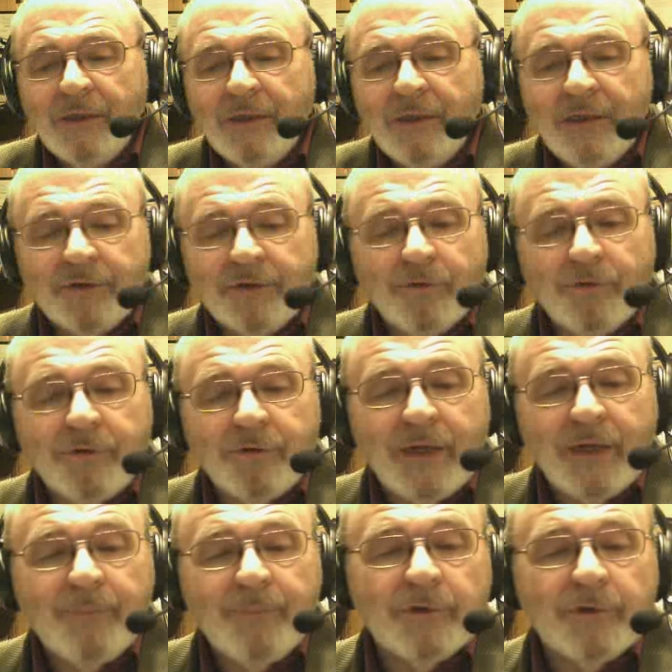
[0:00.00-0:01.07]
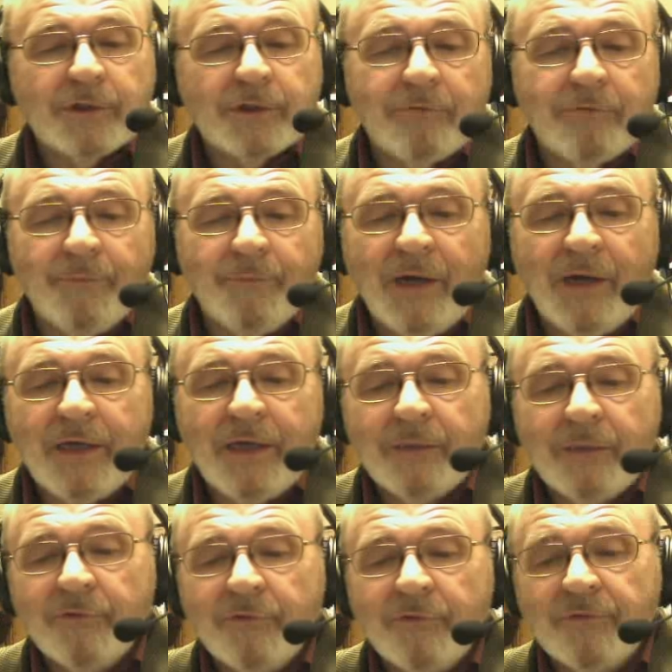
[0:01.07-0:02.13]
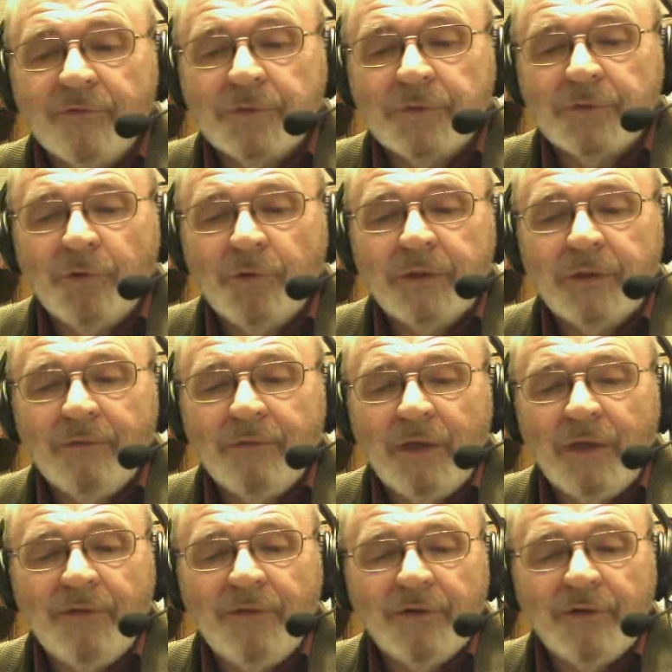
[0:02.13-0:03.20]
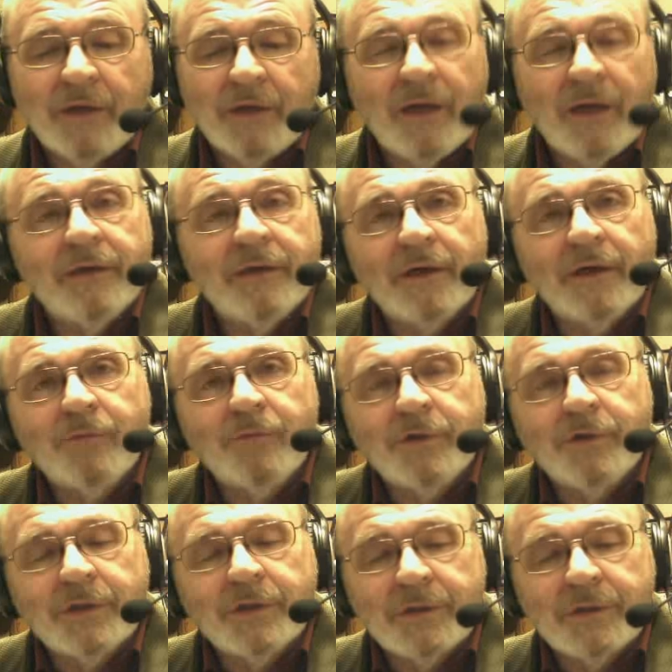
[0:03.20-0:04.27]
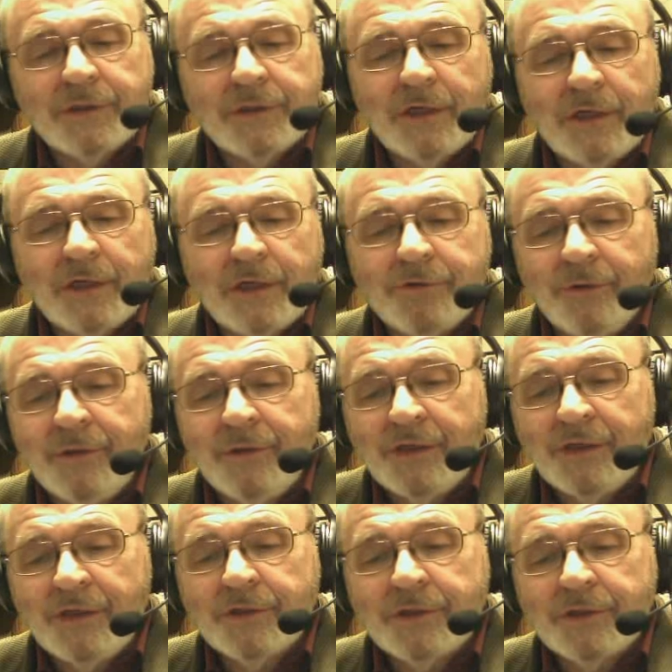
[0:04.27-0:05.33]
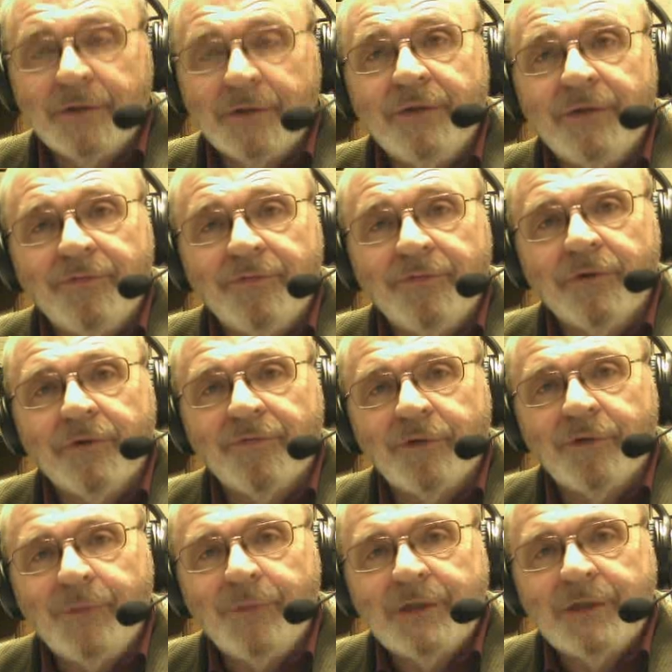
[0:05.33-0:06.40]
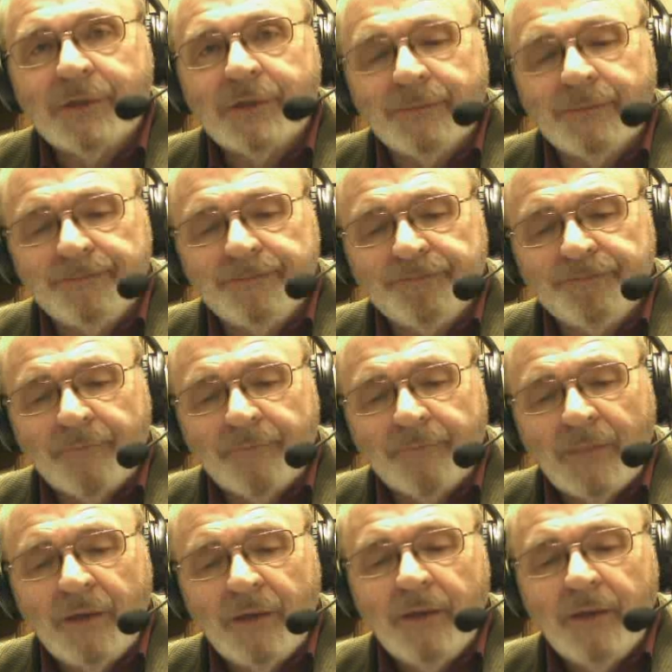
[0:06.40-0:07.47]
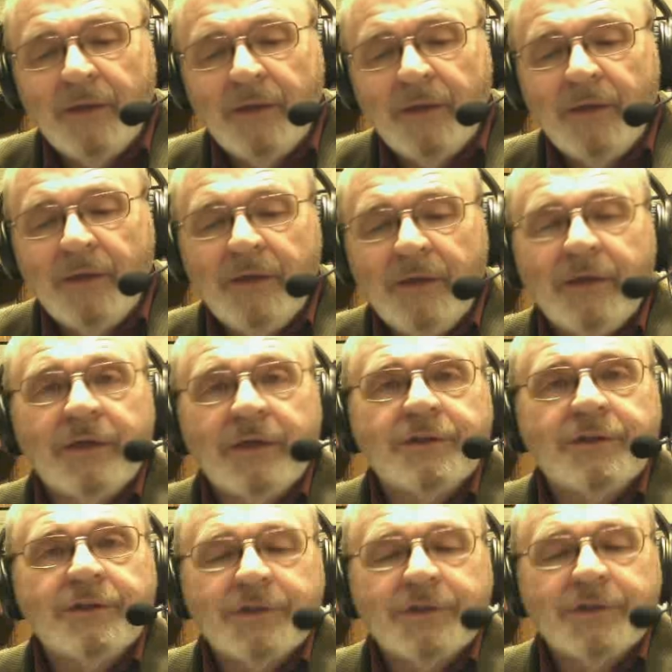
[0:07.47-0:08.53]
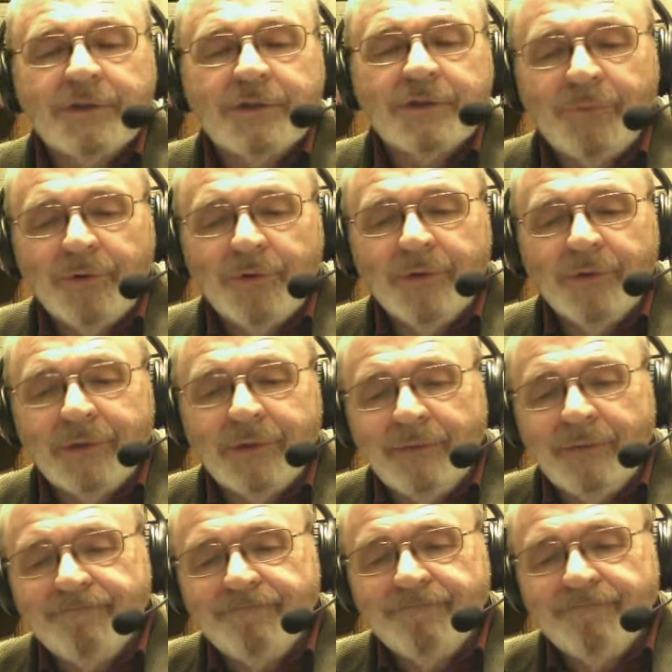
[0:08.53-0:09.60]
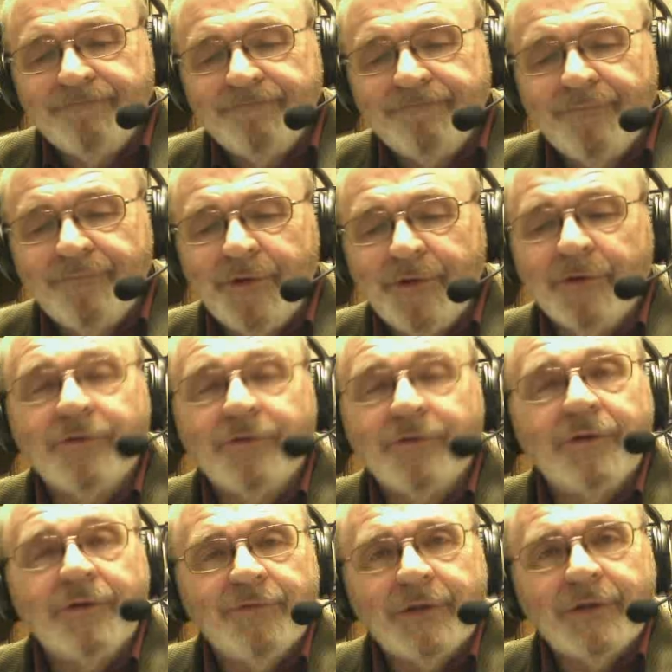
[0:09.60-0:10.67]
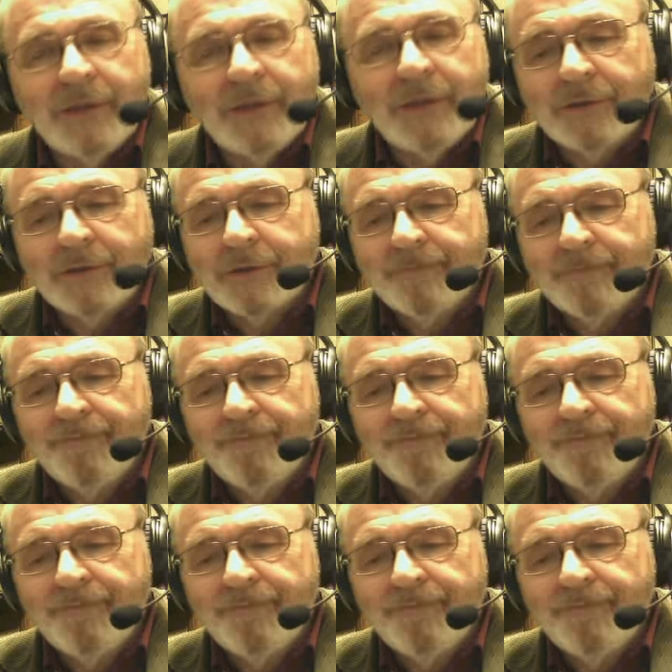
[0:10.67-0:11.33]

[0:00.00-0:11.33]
and told the apron should remind him of his purity of life and conduct, which is essentially necessary for a Freemason. Innocence and purity, they are two different things.